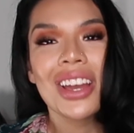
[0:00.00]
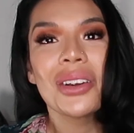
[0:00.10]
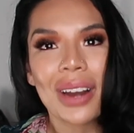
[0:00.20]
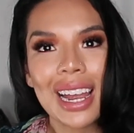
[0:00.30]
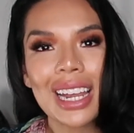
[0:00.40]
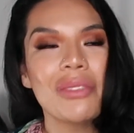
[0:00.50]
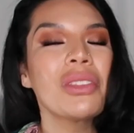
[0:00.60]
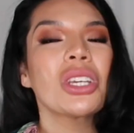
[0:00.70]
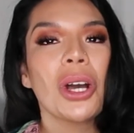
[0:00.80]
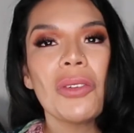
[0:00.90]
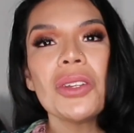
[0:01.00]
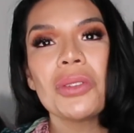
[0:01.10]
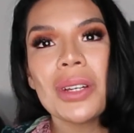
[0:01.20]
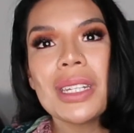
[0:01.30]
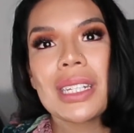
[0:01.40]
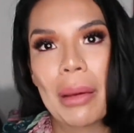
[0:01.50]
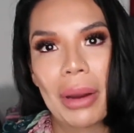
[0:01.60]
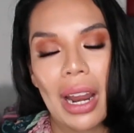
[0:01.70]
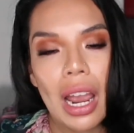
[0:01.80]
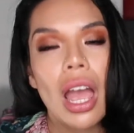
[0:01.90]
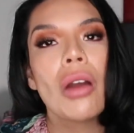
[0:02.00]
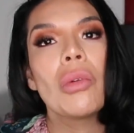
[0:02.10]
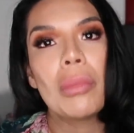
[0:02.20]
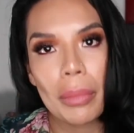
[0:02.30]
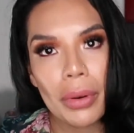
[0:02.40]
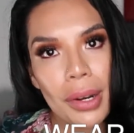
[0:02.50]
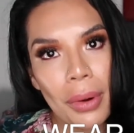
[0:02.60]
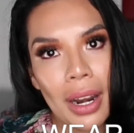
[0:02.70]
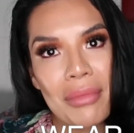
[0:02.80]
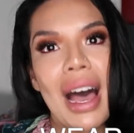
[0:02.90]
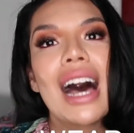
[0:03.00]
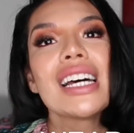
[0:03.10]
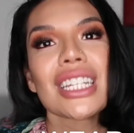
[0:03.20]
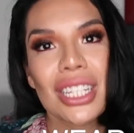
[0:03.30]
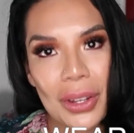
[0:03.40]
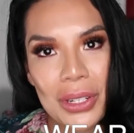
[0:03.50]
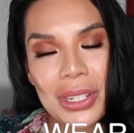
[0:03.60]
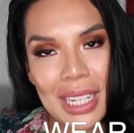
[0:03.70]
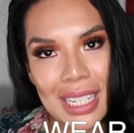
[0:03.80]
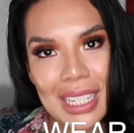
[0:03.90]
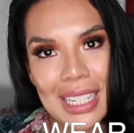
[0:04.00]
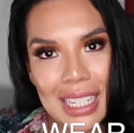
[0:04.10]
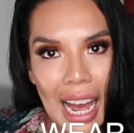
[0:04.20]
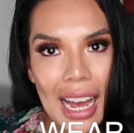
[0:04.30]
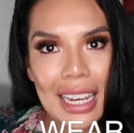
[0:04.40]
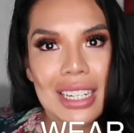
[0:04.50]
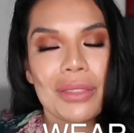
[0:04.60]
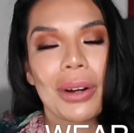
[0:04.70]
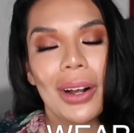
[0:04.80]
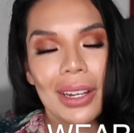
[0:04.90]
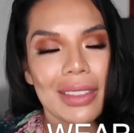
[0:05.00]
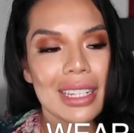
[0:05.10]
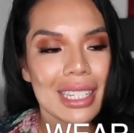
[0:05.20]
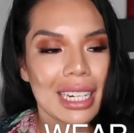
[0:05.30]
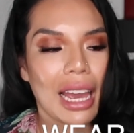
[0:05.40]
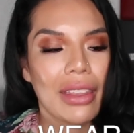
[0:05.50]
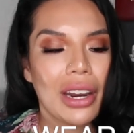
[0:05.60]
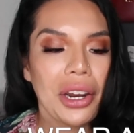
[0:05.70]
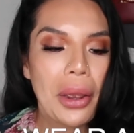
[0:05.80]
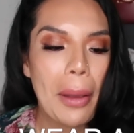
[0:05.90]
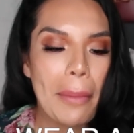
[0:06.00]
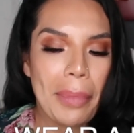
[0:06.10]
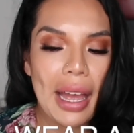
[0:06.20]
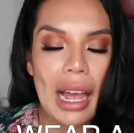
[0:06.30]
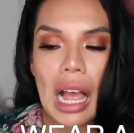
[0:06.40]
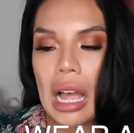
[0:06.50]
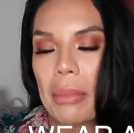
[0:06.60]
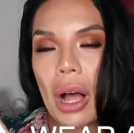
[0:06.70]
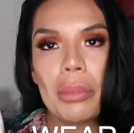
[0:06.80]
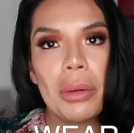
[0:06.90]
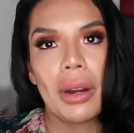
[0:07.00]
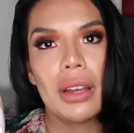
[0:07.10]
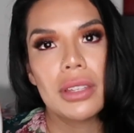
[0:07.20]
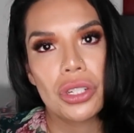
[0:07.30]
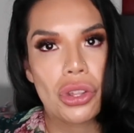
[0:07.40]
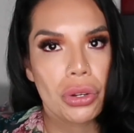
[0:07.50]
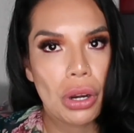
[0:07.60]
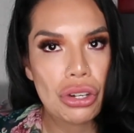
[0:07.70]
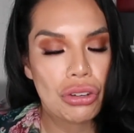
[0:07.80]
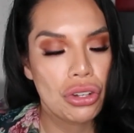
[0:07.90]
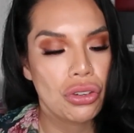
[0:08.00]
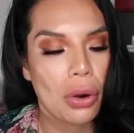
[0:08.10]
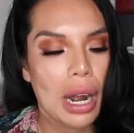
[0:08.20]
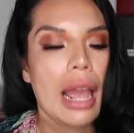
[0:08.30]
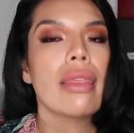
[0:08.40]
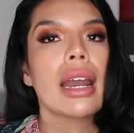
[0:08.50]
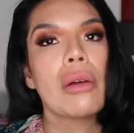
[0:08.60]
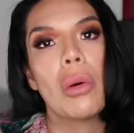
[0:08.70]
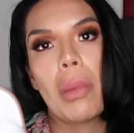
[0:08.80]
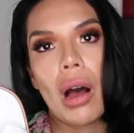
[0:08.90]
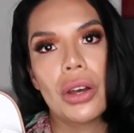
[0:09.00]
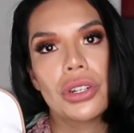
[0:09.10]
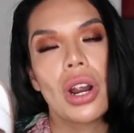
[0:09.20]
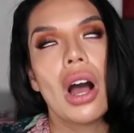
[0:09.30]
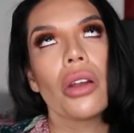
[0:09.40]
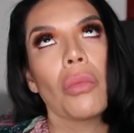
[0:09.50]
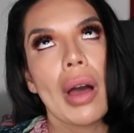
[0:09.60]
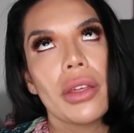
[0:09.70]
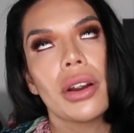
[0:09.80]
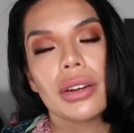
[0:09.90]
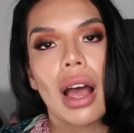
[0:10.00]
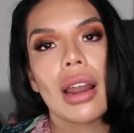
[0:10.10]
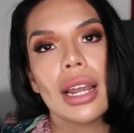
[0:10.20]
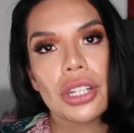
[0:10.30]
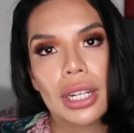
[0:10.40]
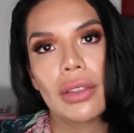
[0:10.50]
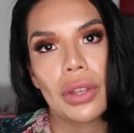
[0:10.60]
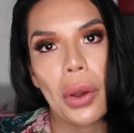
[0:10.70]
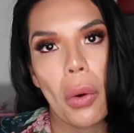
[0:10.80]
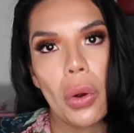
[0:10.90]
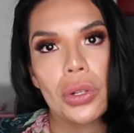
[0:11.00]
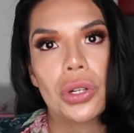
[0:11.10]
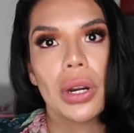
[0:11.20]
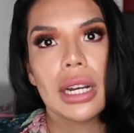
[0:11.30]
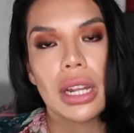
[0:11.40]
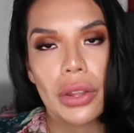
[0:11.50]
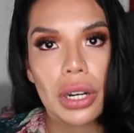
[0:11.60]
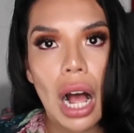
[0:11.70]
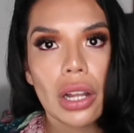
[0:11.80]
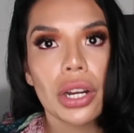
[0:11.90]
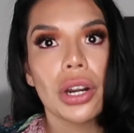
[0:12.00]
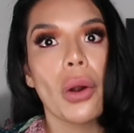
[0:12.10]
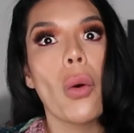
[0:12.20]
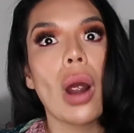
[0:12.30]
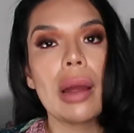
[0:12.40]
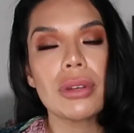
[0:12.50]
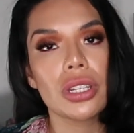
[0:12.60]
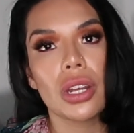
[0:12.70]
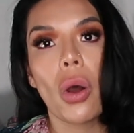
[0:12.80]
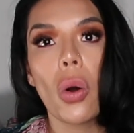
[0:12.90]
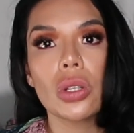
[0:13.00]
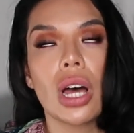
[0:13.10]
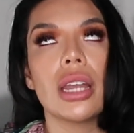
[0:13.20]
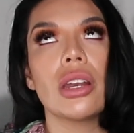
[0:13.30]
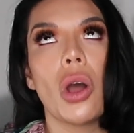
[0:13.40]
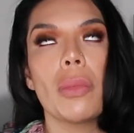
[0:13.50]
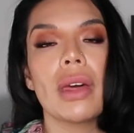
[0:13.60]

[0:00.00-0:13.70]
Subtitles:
Right? COVID's ruined summer. Remember to wear a mask, social distance, guys. We're all in this together. But I'll be wearing these to the grocery store, and then I will ponder on whether or not I should get the gold or any other color, or I'm just gonna hold on and hope